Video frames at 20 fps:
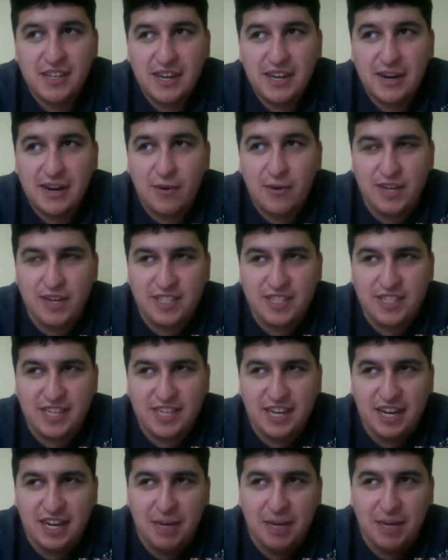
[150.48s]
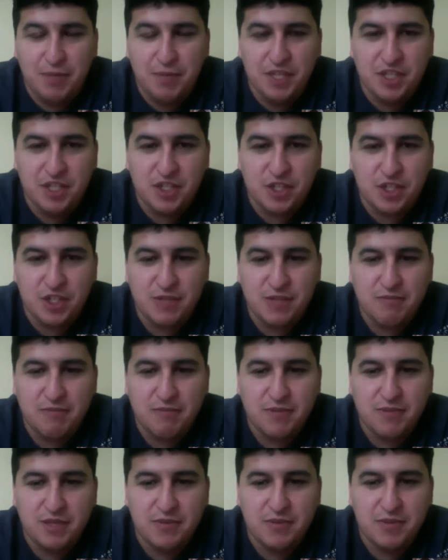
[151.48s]
I want to say uppish.
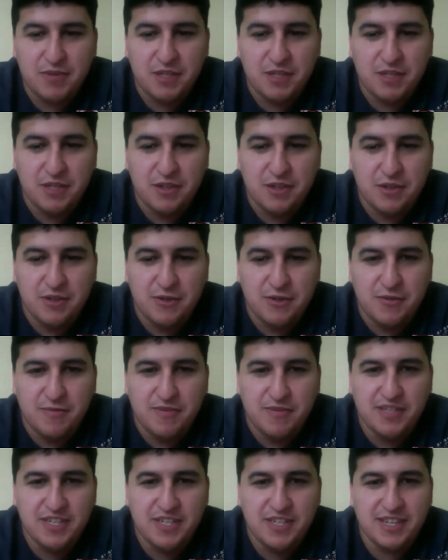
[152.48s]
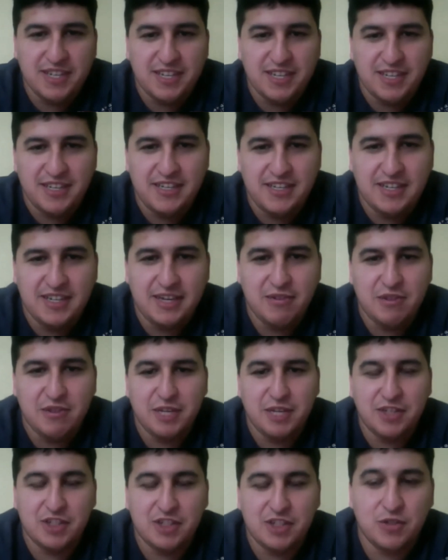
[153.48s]
No, but no. But then again, I was
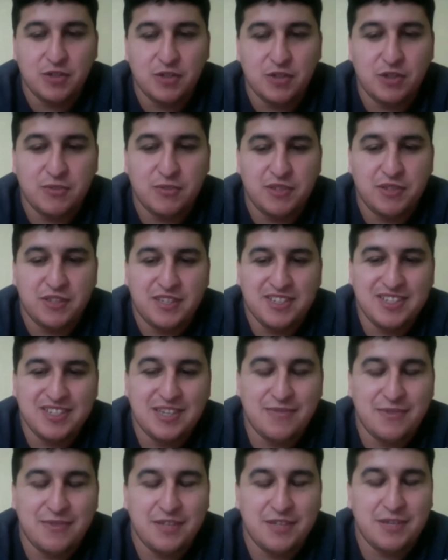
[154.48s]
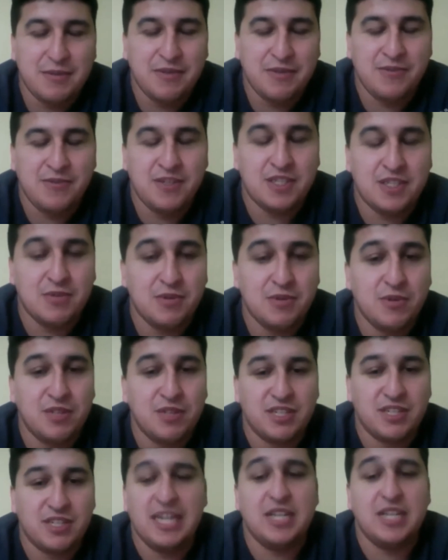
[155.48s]
gonna make a joke, but it's not funny to make fun of someone who
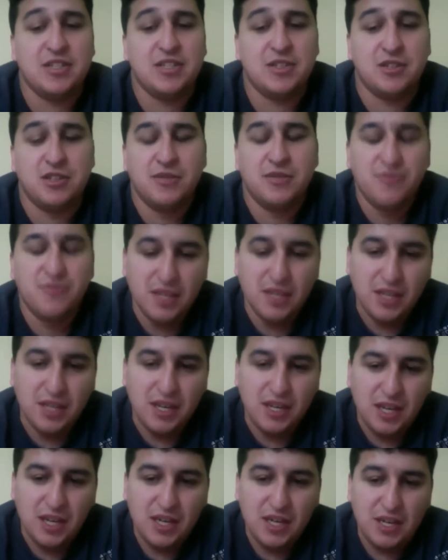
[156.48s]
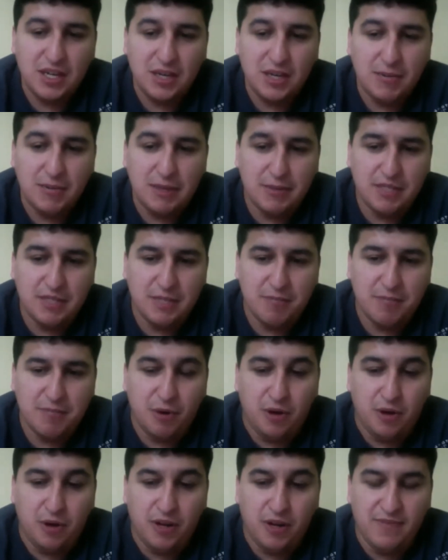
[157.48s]
has cancer. Um, him as a
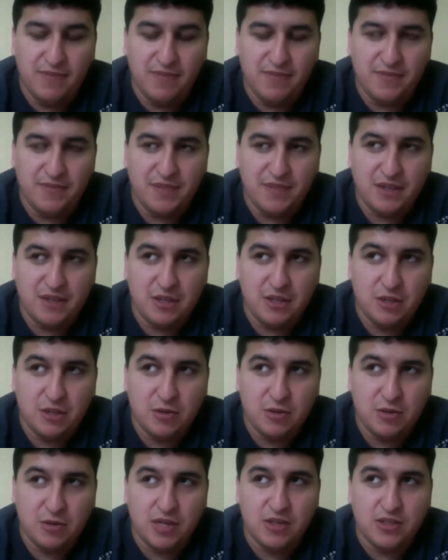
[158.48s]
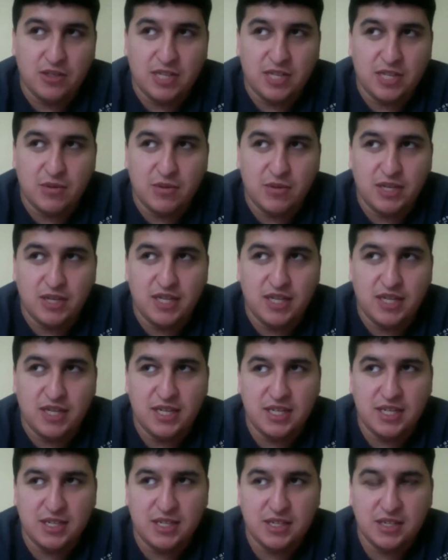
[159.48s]
boy, you know, we understand who he
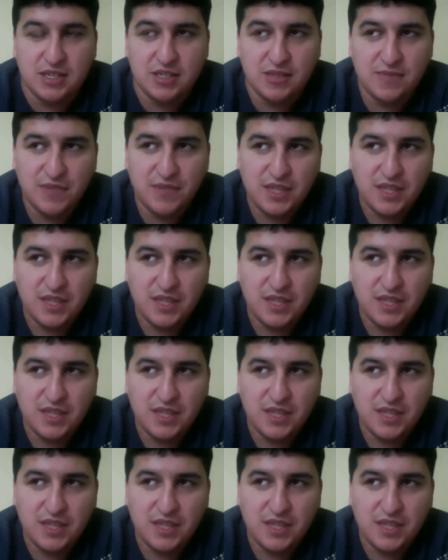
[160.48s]
is. He's